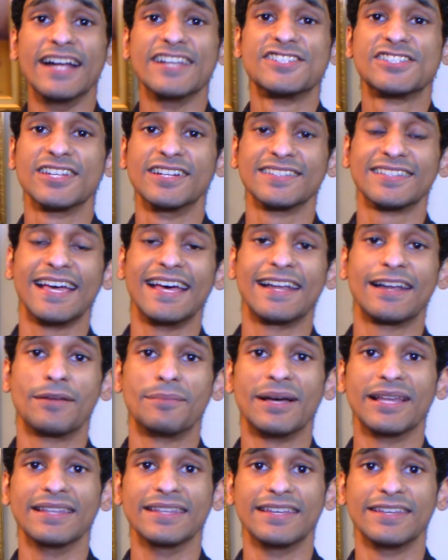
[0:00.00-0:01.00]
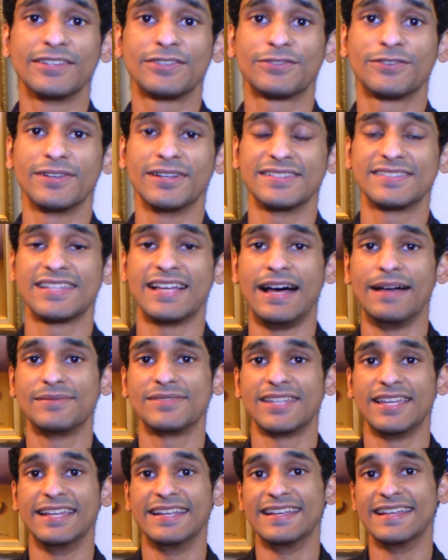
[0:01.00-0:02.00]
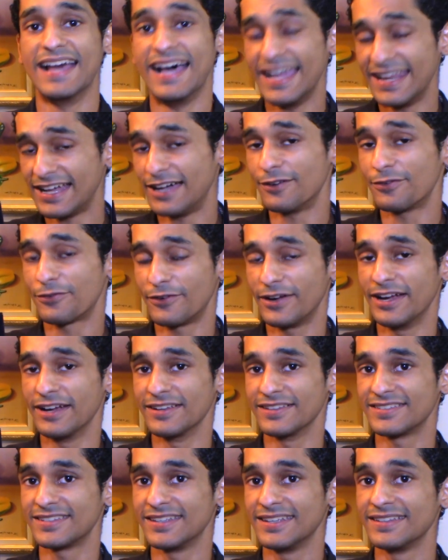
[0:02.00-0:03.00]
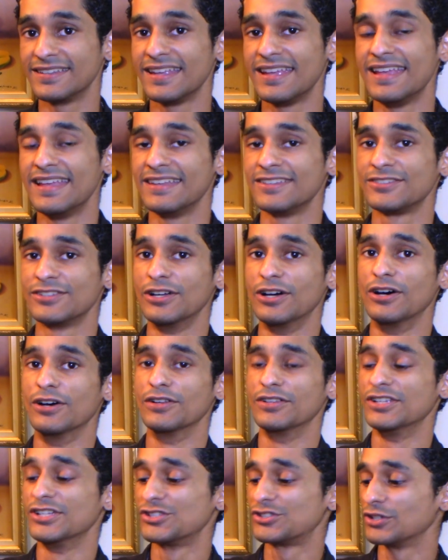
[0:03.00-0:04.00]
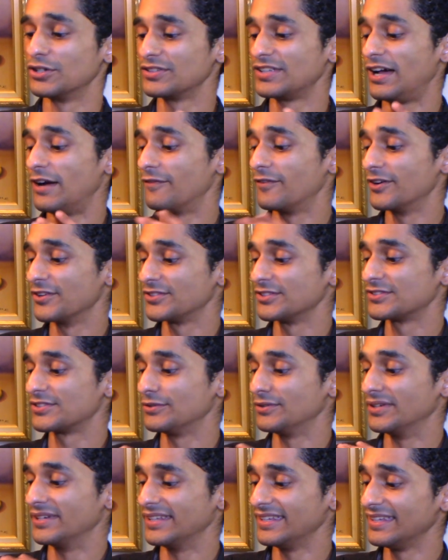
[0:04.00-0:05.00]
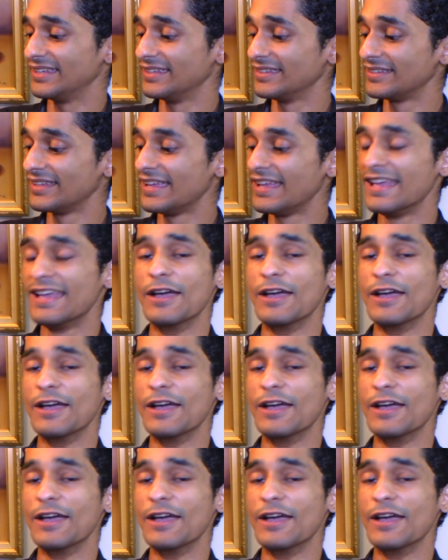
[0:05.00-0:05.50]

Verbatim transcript: I just had it on my list for the top ten night out fragrances, so this shows how versatile it is.